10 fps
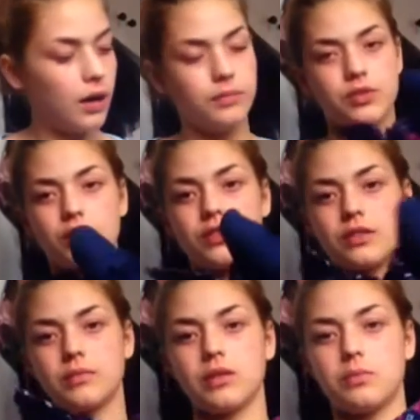just
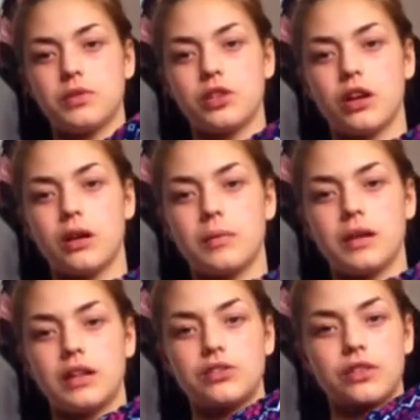some little
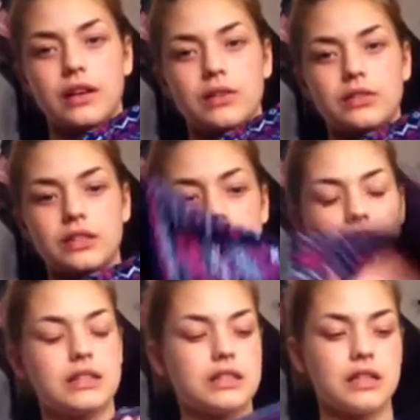pyjama
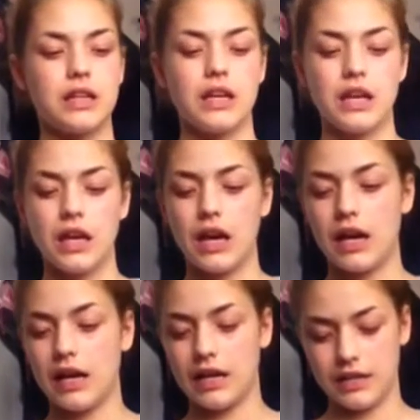trousers,
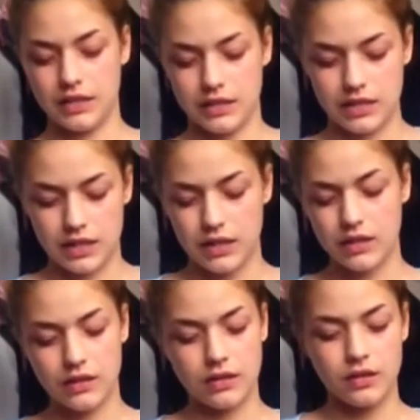and
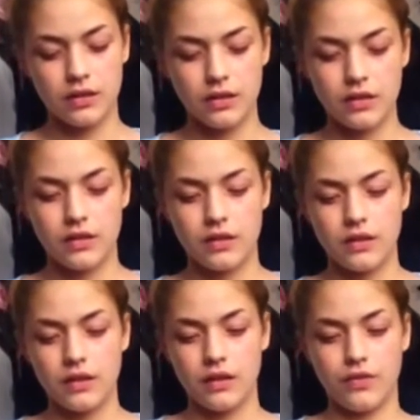
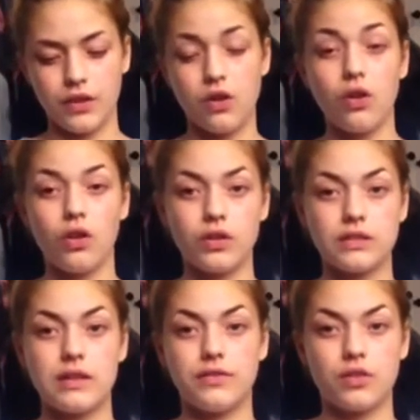if I got long
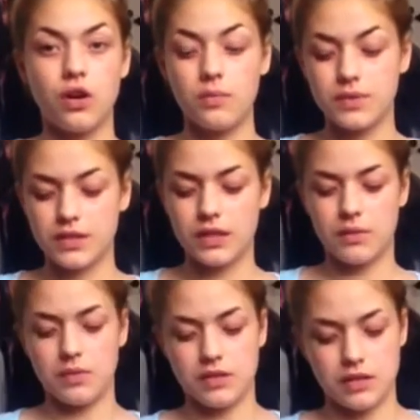sleeve tops, it
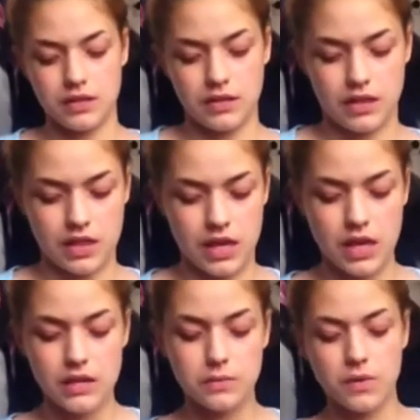was
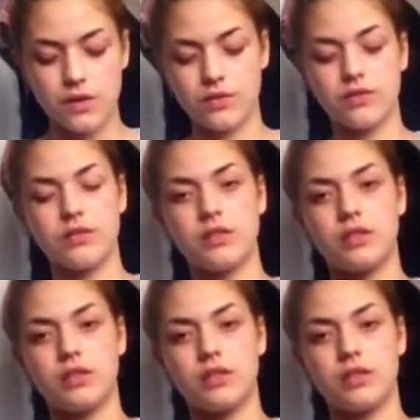these ones